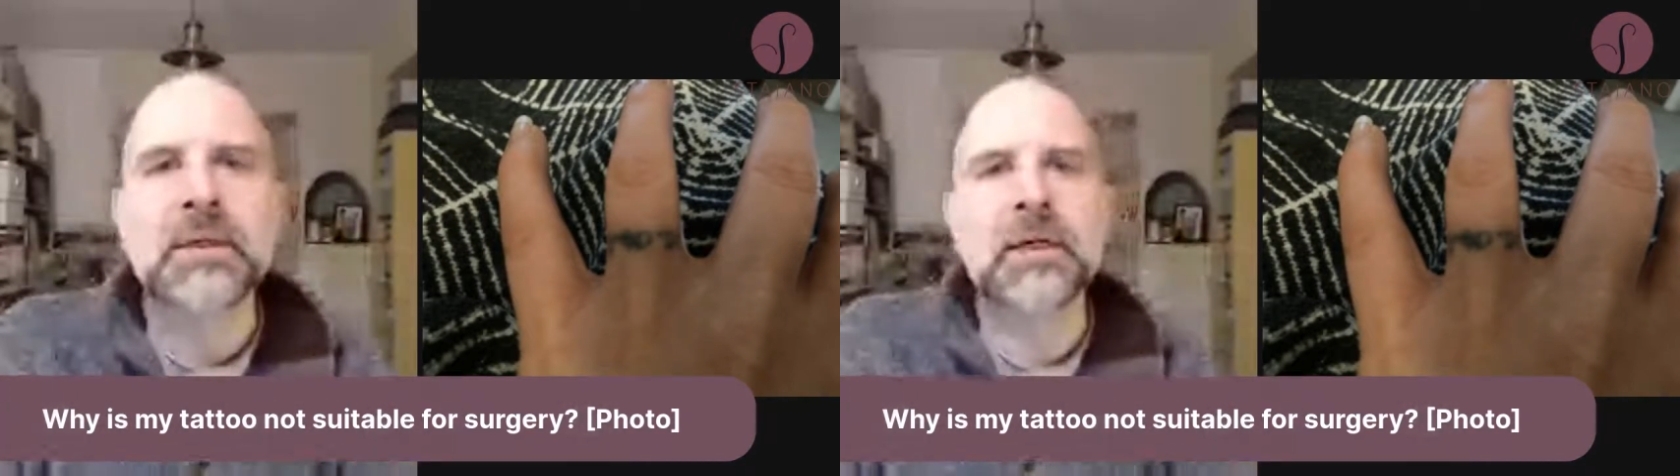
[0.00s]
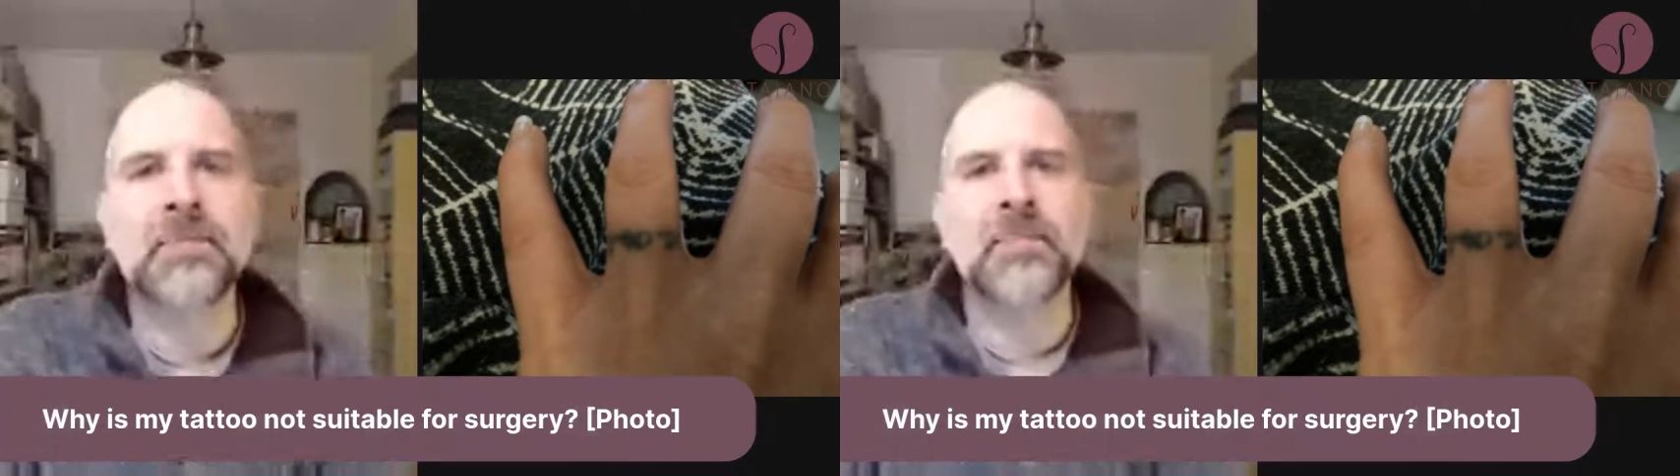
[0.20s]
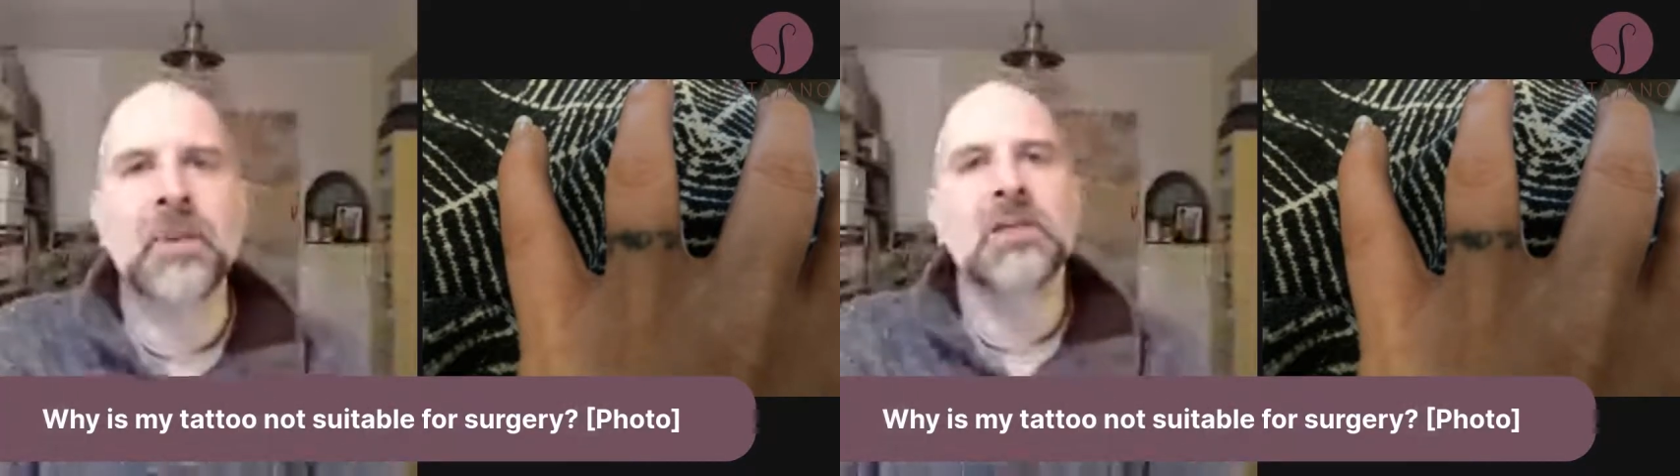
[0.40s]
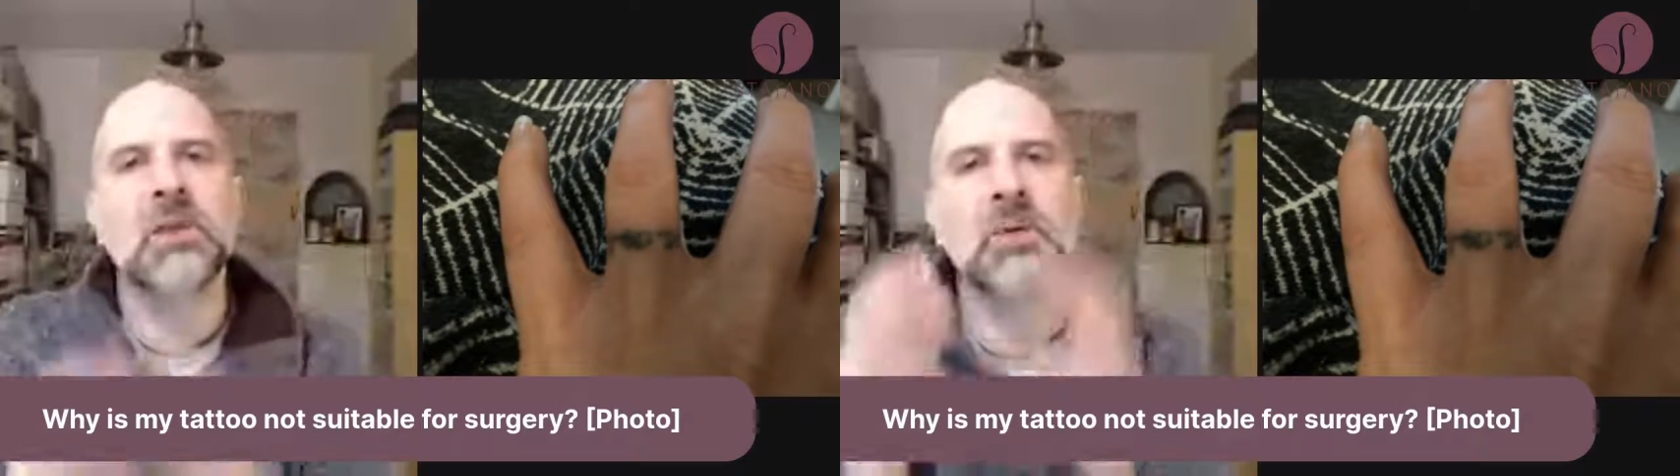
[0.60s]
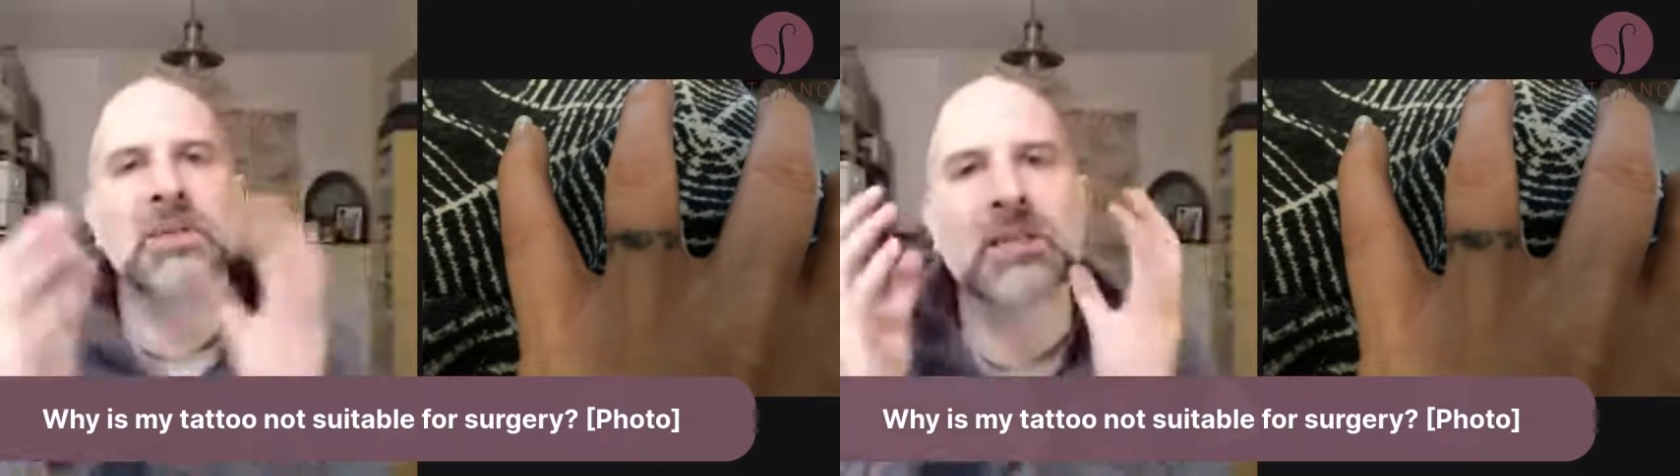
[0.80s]
Um,
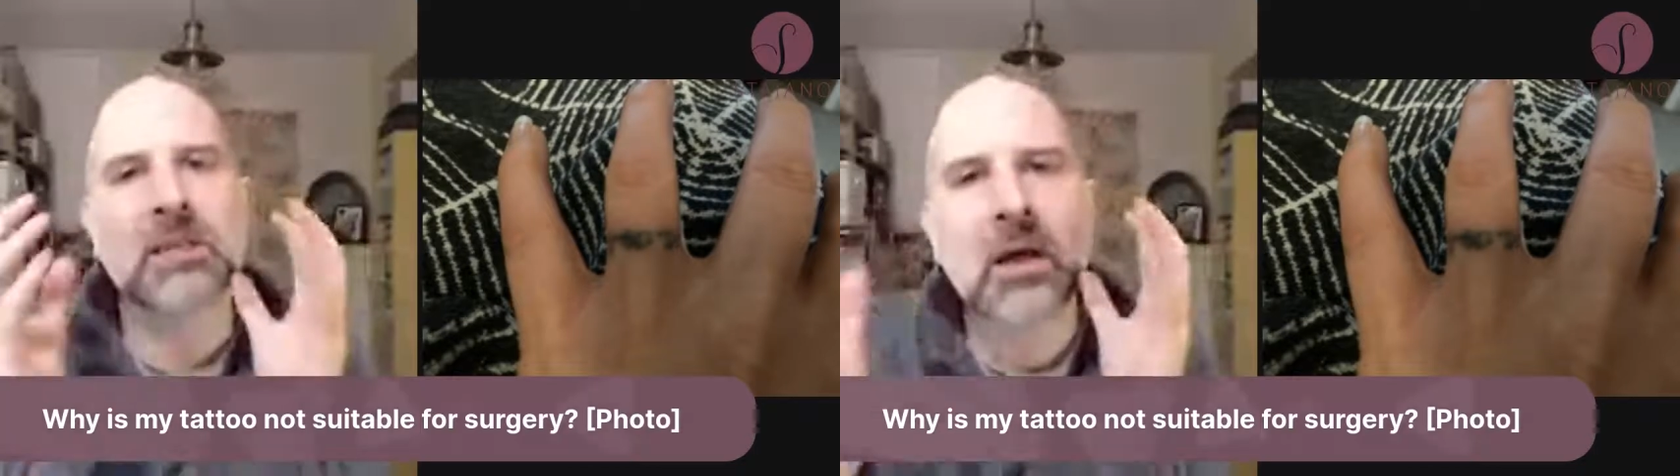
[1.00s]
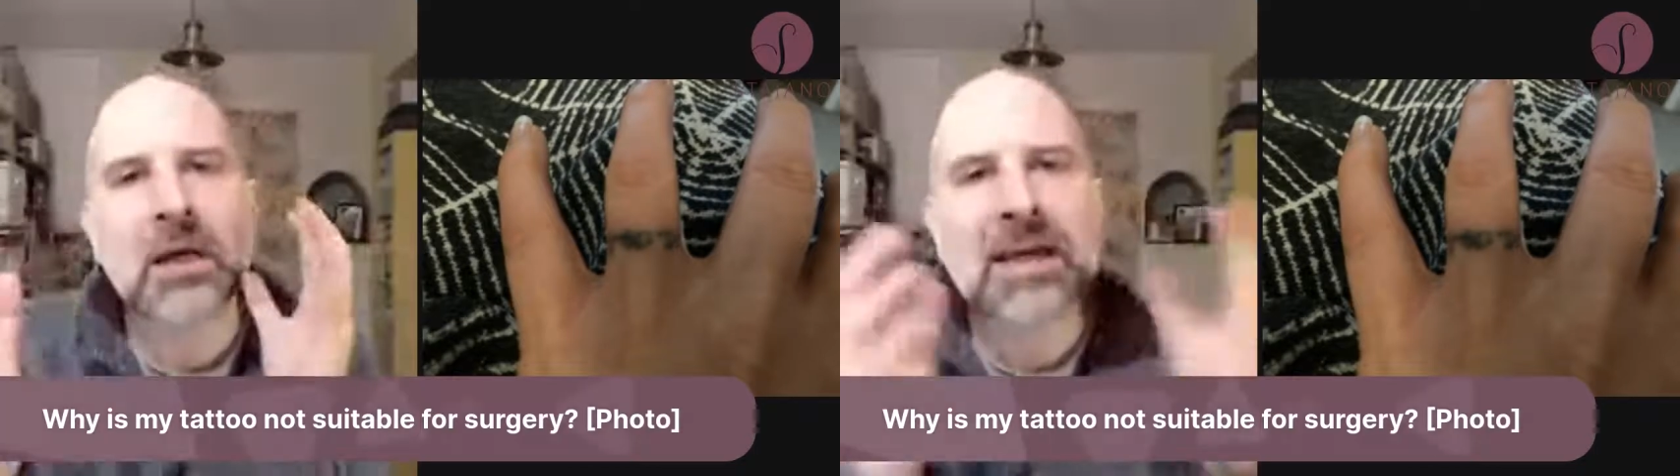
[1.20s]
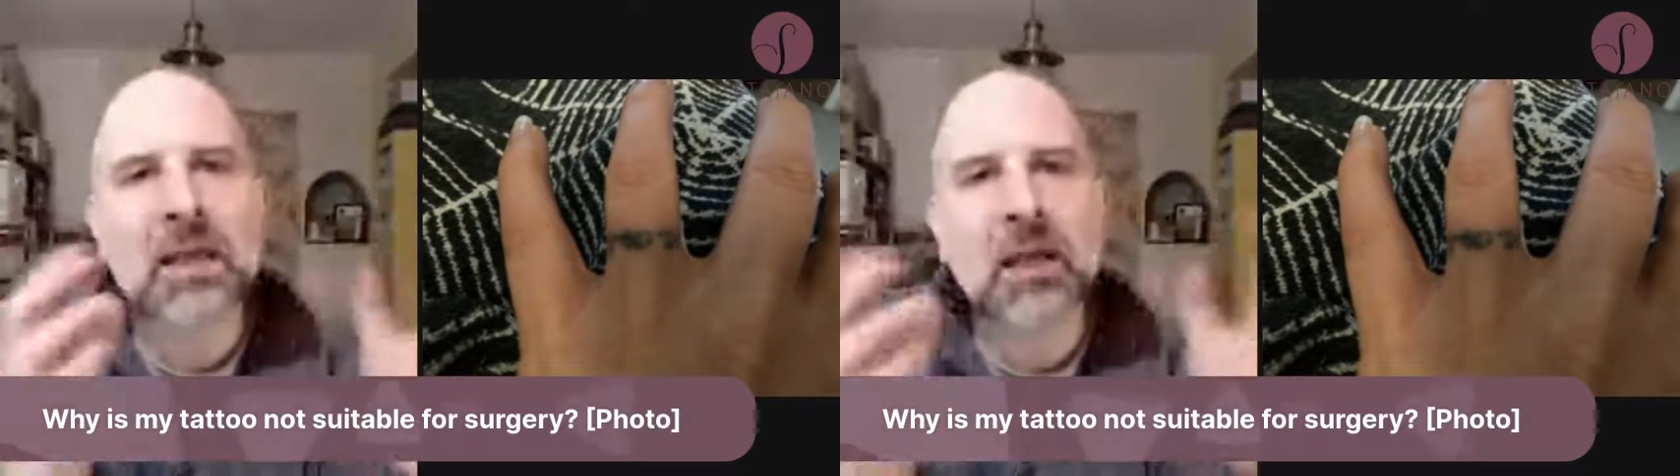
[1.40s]
so it's size and